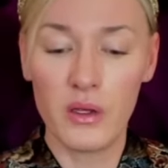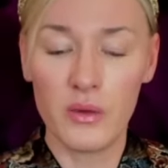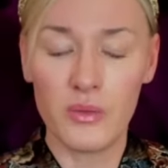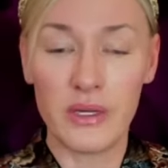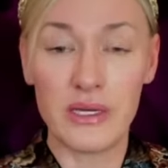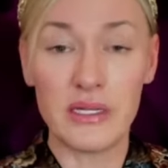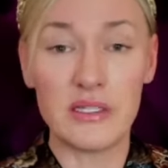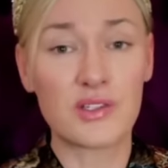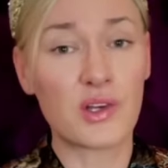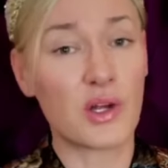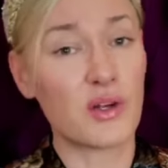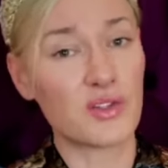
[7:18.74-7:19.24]

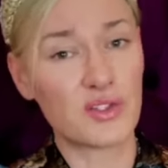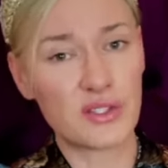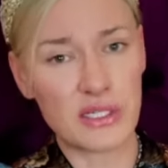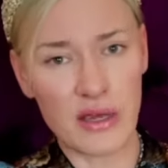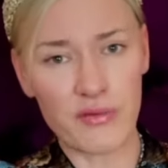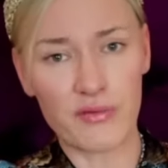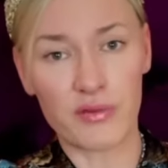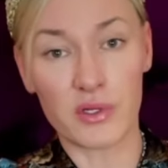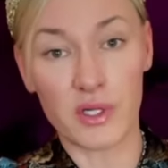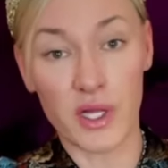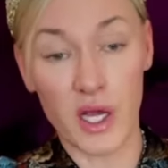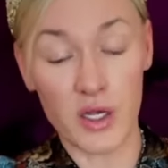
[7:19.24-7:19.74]
Well, he's got
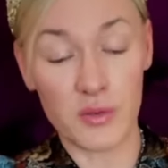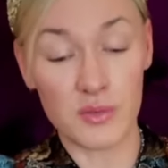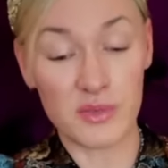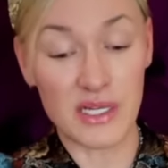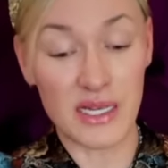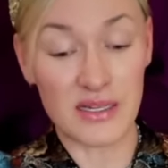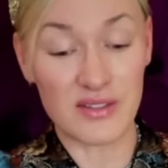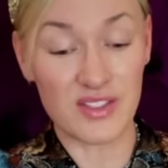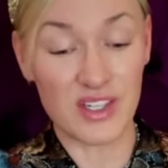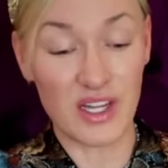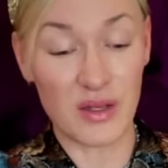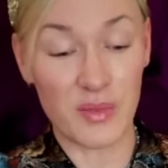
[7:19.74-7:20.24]
several homes,
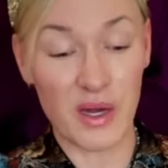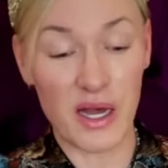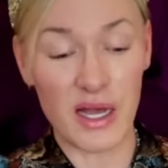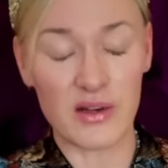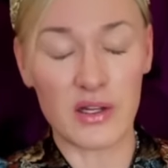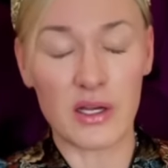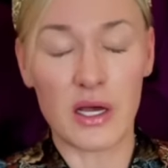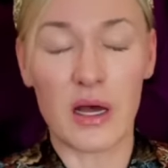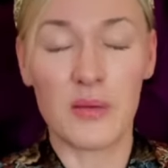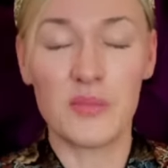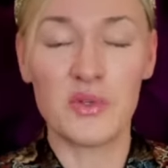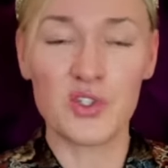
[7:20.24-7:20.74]
hasn't he, my
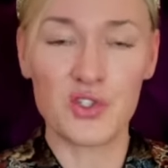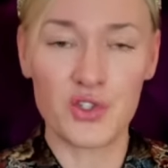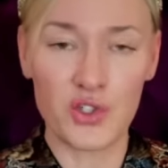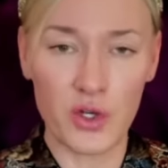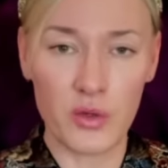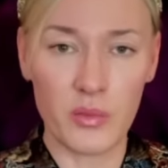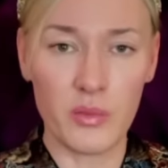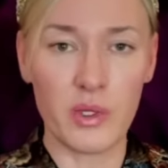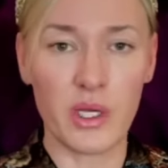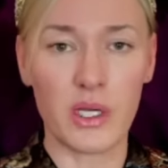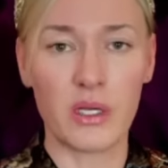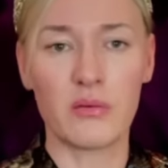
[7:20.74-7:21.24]
dear? I'm
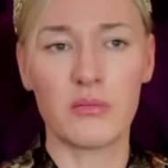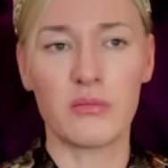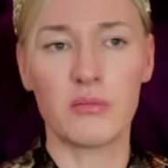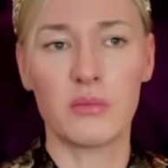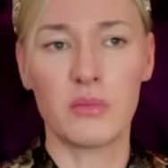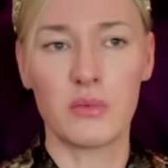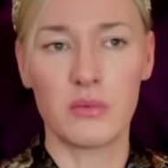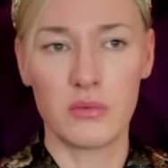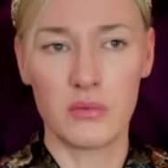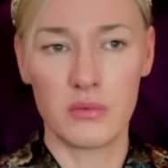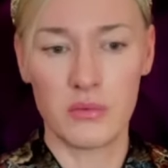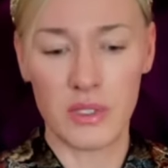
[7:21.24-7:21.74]
assuming
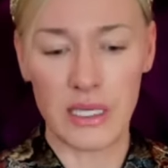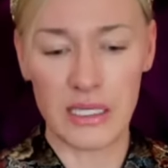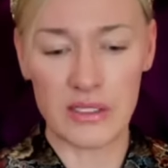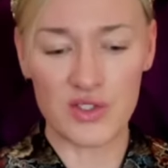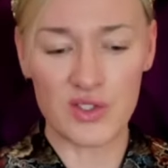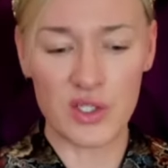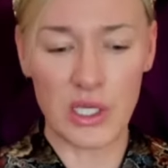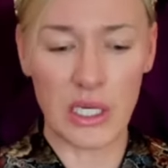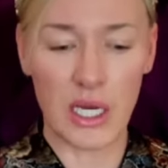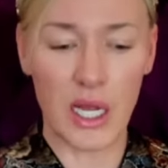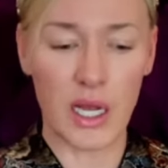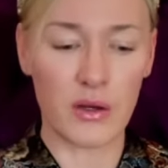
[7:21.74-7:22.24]

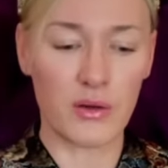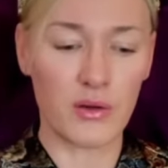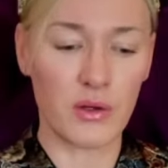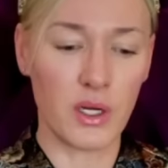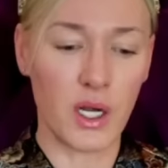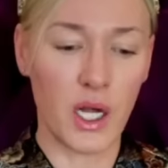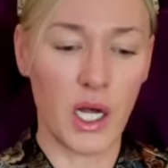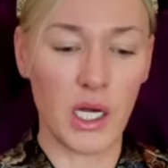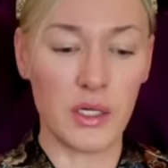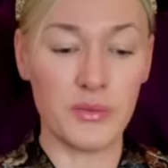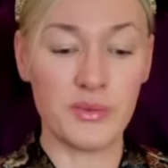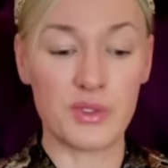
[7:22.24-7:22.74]
it's the
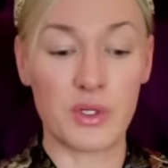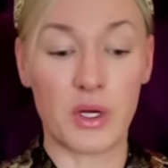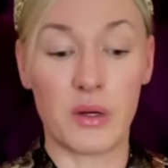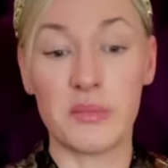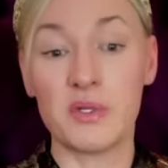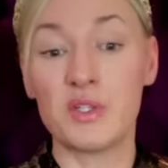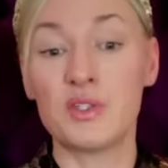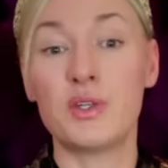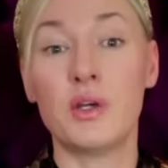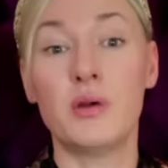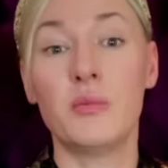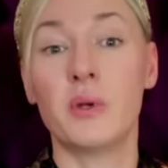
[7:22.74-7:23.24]
London home, so I'm
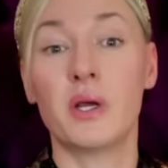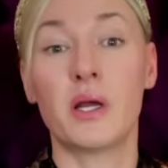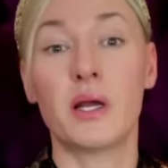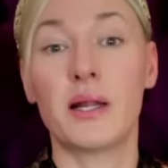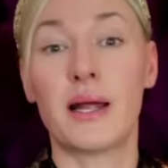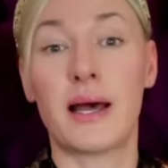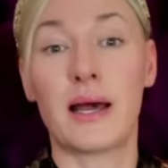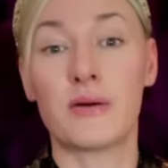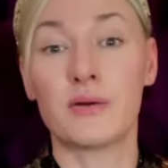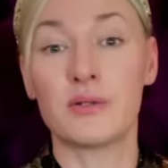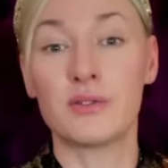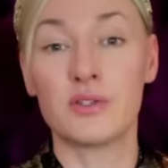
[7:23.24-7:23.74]
assuming
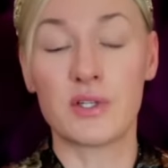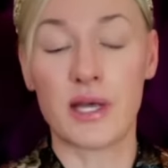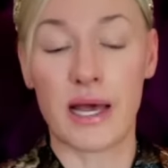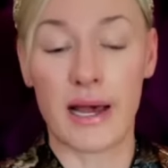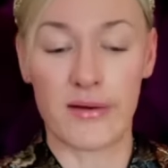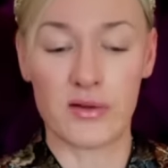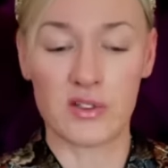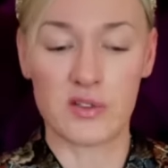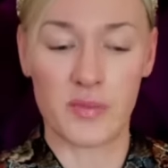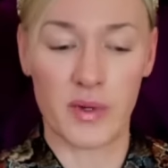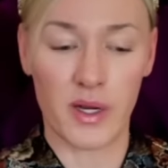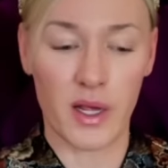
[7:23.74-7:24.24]
Clarence
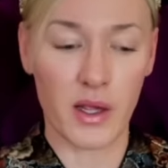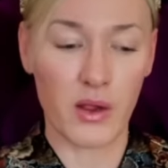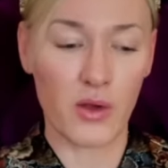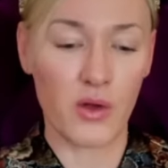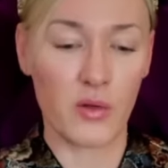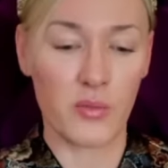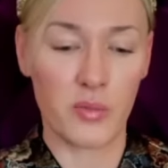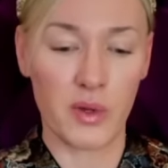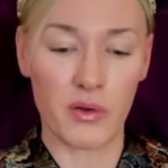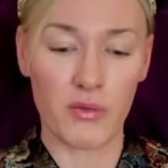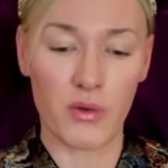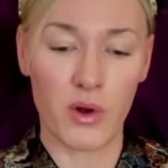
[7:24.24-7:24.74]
House, but I
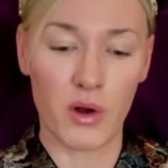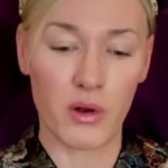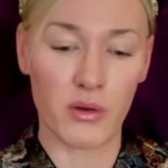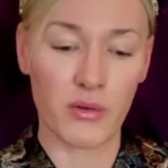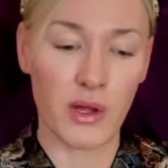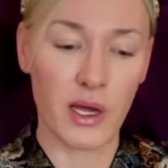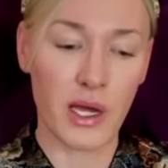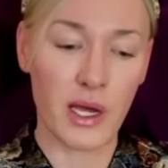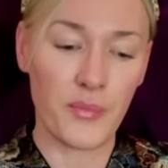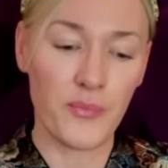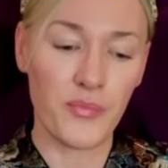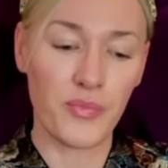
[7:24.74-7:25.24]
could be wrong
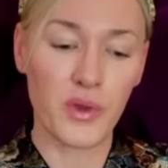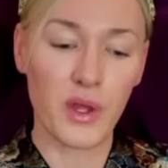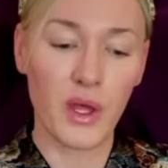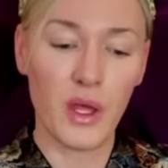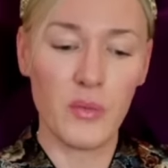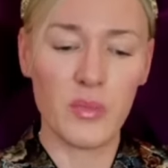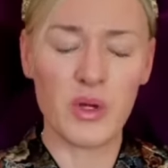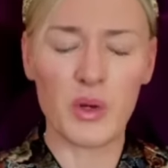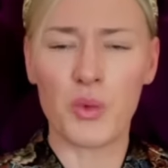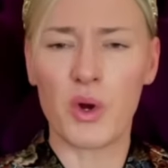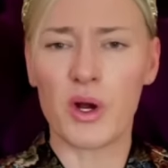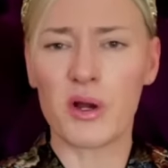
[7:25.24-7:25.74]
there.
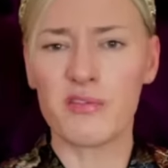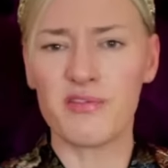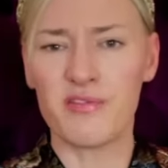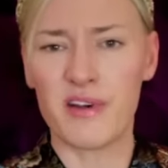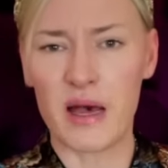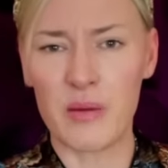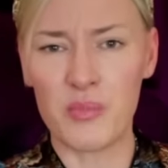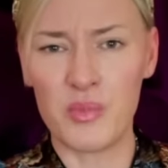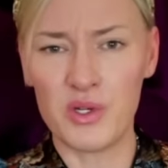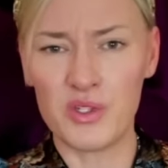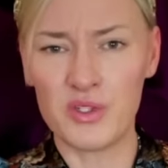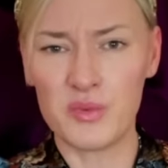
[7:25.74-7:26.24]
But what a
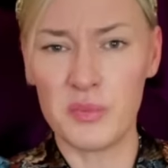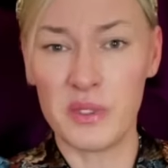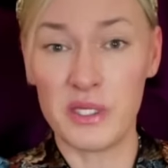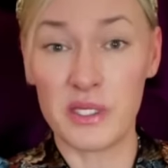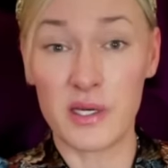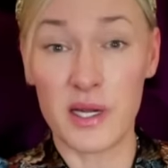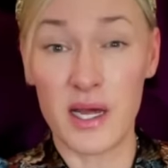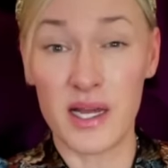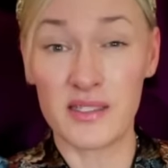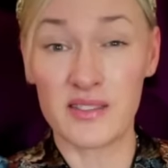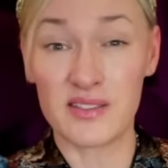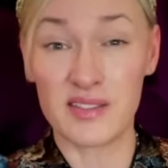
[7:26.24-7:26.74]
fabulous
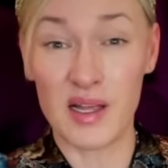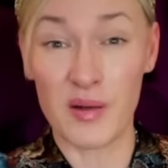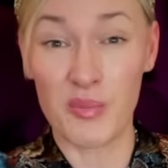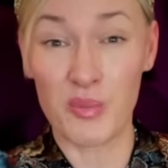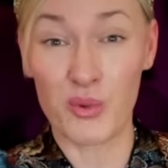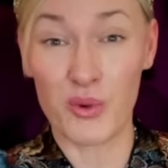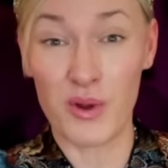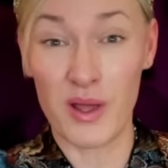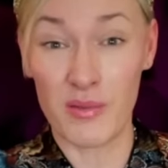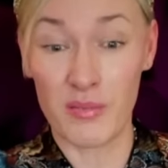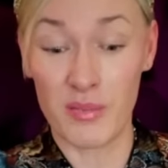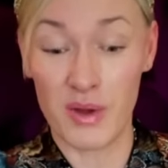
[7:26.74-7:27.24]
midnight
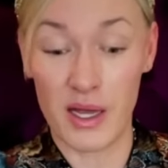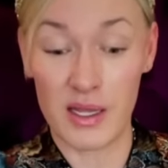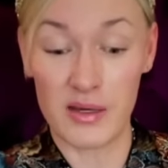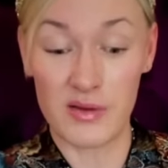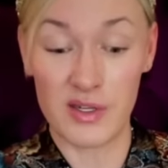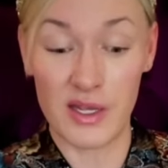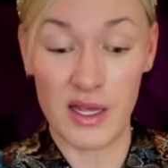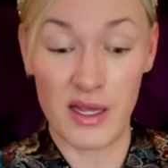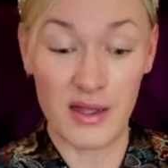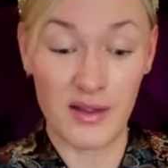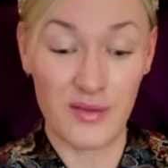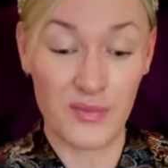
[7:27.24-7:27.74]
supper, eh, my
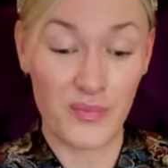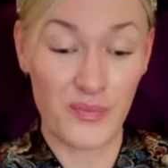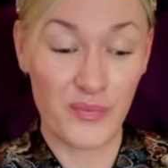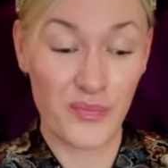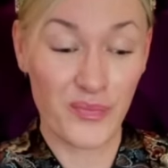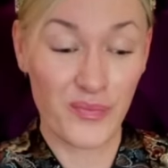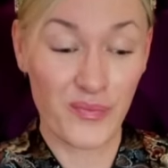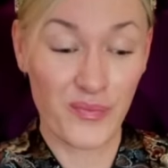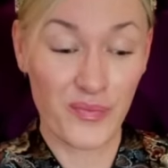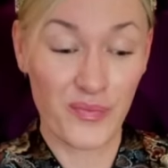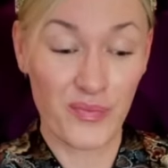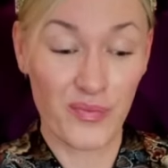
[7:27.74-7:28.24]
dear?
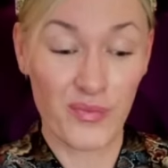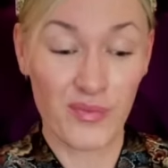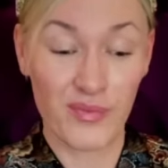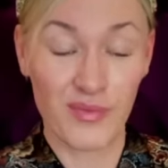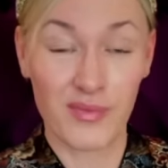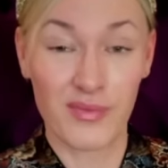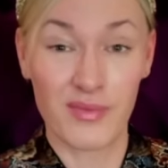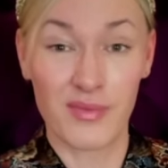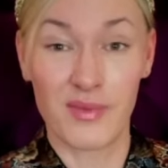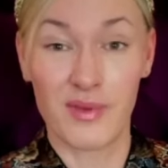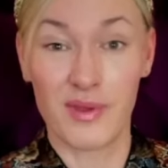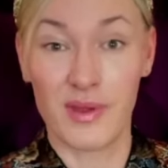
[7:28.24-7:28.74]

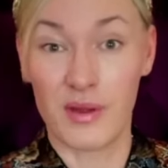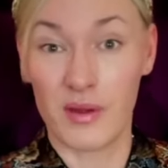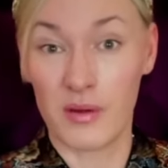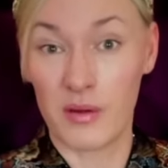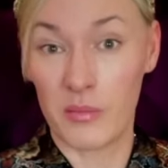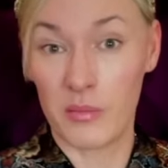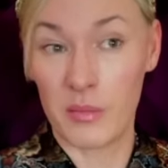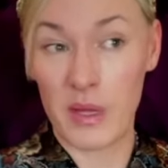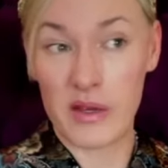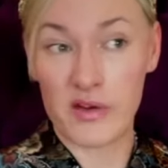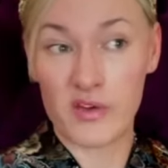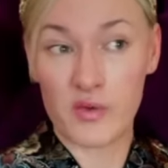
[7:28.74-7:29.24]
It
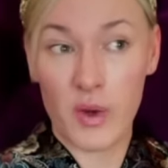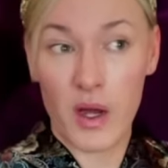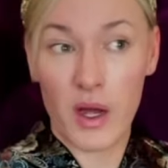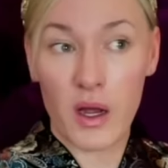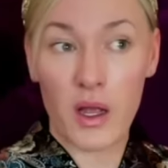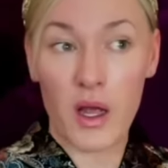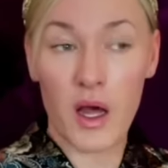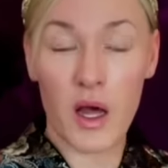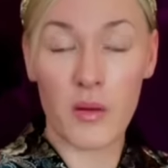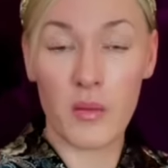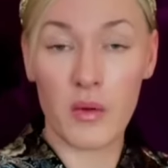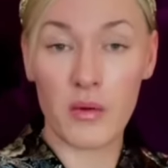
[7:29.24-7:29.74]
makes one
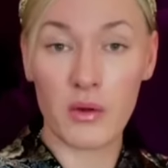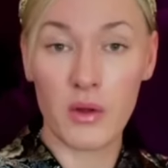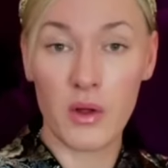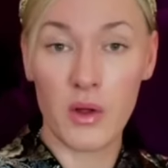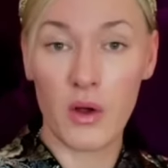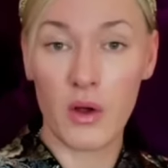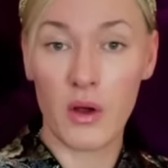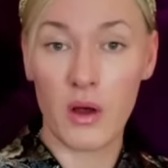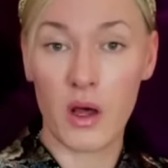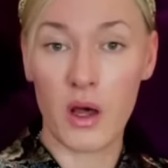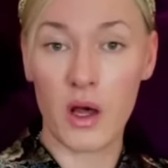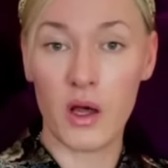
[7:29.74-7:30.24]
come
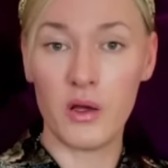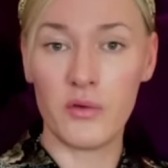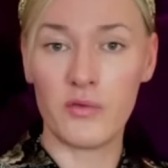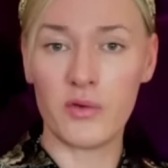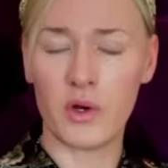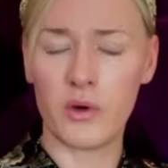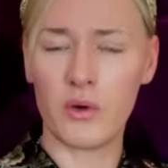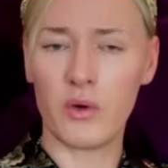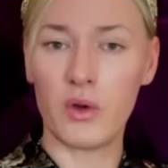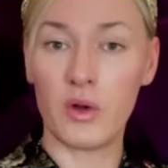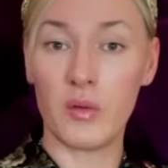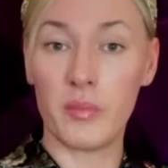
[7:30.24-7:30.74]
over
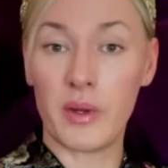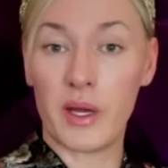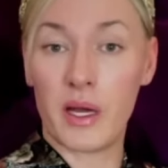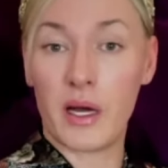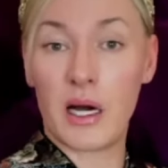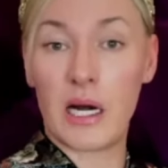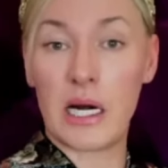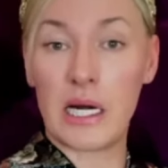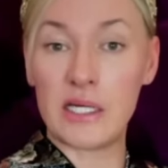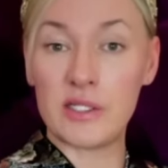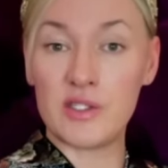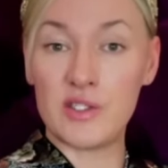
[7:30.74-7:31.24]
all a bit
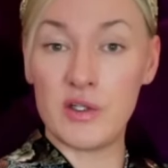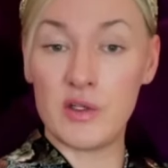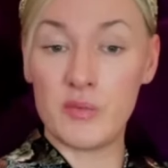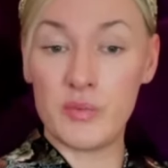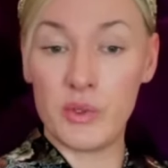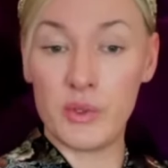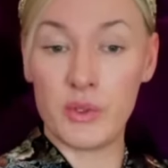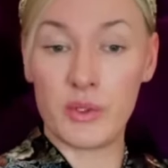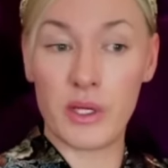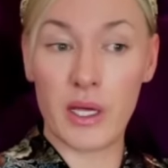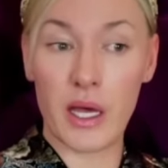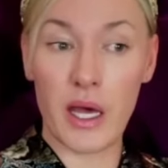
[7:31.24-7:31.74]
higher.
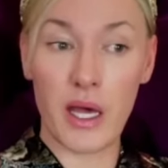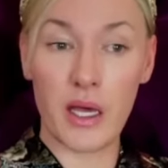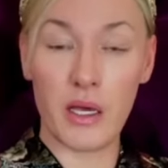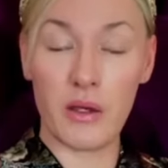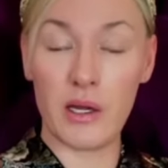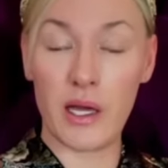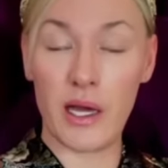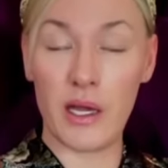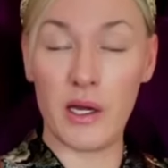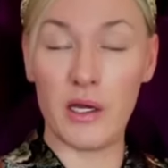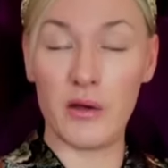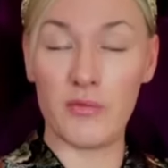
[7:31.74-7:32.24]
Bouquet,
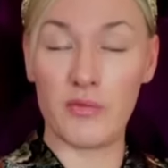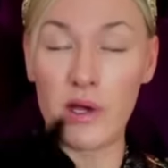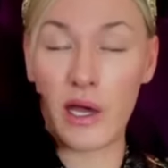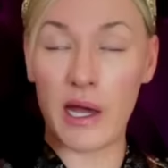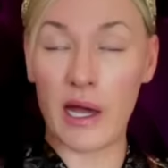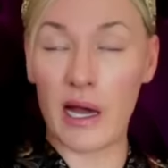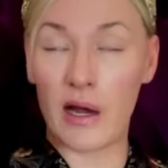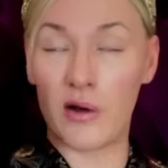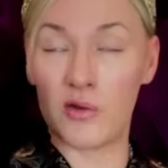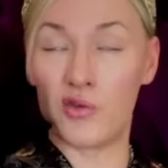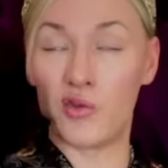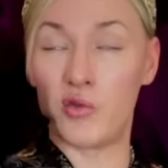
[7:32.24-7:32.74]
lady of the
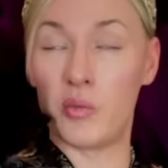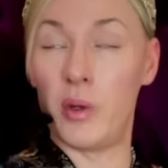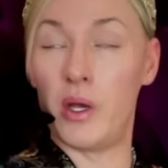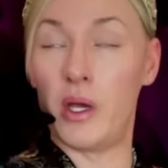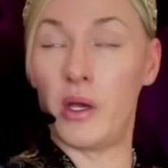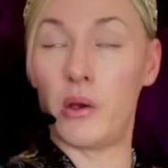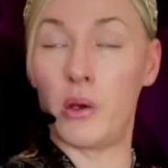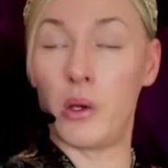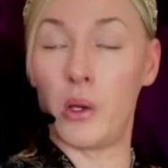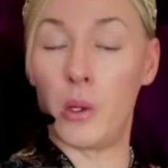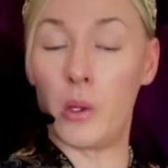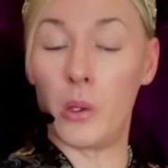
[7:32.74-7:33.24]
house
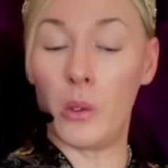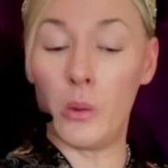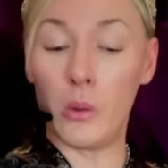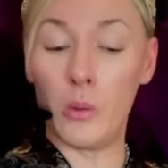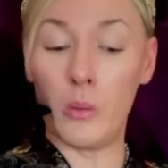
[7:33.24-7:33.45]
speaking.